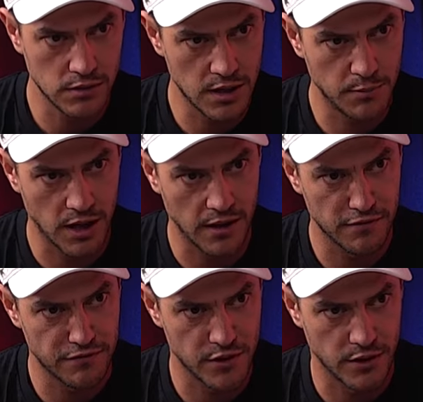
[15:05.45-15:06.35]
Nibbler,
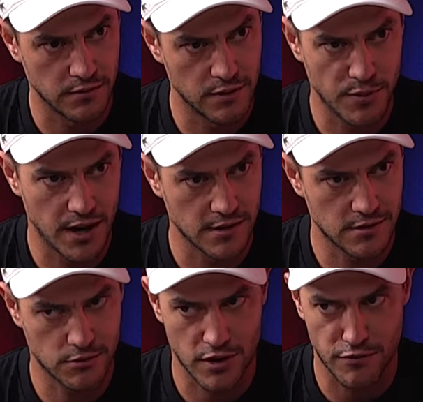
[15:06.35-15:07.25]
for the
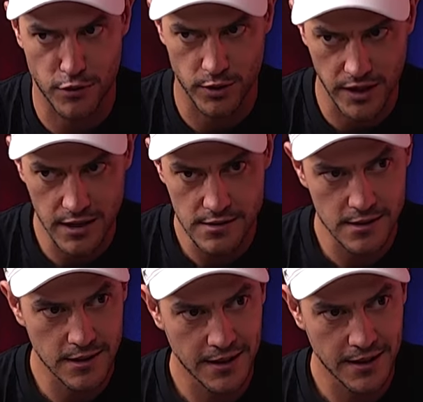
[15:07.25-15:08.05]
past three or four years.